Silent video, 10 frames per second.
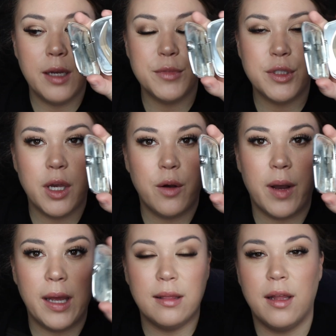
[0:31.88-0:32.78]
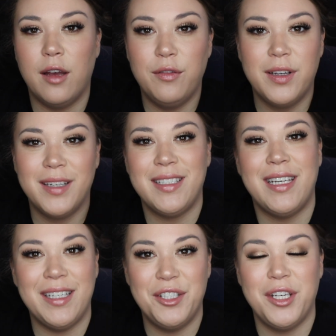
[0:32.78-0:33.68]
So I love
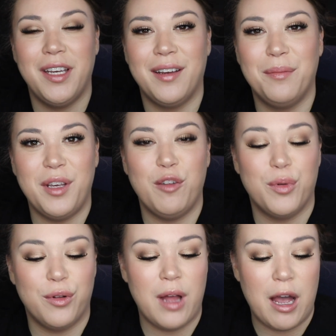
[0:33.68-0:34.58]
teaching people